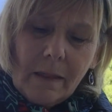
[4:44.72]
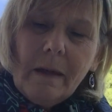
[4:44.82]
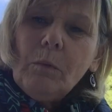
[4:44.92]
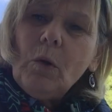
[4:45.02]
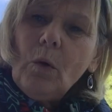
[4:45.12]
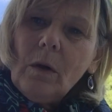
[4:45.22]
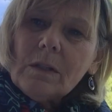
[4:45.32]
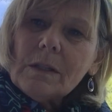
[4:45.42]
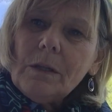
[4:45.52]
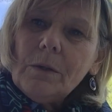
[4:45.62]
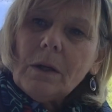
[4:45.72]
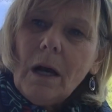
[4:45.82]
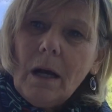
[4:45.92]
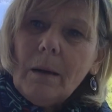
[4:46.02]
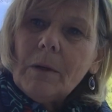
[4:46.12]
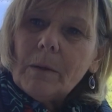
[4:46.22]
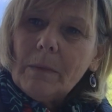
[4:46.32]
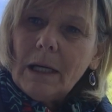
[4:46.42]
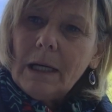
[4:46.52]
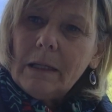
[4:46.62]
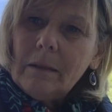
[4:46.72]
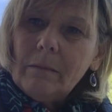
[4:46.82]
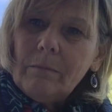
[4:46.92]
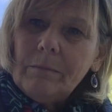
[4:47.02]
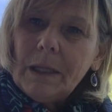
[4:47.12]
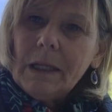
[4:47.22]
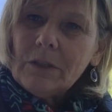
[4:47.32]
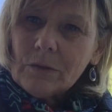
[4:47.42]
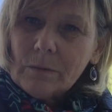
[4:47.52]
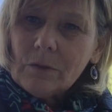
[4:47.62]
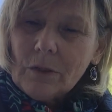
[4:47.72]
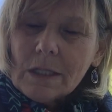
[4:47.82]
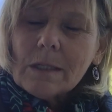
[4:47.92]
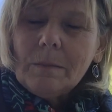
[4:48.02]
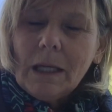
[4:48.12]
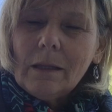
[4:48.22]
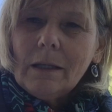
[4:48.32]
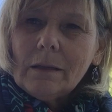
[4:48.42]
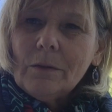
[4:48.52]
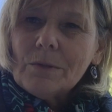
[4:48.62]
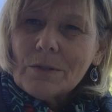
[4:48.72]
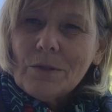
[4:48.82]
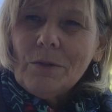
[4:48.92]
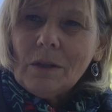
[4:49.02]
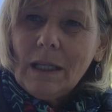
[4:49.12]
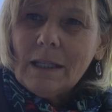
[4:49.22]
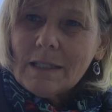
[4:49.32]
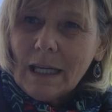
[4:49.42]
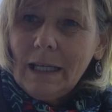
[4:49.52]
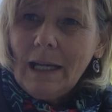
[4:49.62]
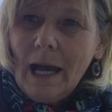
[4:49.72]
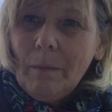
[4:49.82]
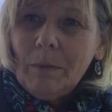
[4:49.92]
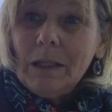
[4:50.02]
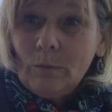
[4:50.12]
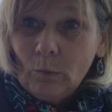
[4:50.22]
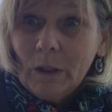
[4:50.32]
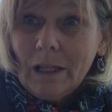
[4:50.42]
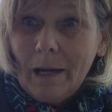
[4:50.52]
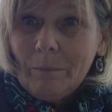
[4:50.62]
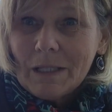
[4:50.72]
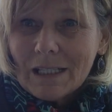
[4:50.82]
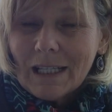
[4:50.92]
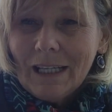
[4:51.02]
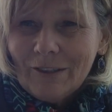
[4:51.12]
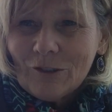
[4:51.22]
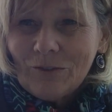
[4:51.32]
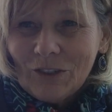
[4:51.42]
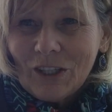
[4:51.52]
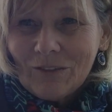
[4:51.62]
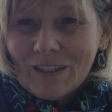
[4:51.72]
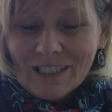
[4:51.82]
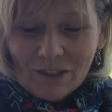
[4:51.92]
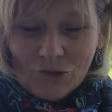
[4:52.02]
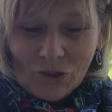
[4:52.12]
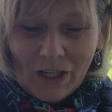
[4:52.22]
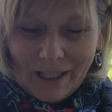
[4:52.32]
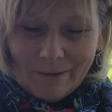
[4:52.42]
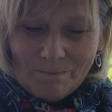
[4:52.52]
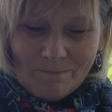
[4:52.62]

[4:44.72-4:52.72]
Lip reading: that will also calm our mind. But trust me that those two things can happen and will happen together if you give this a try.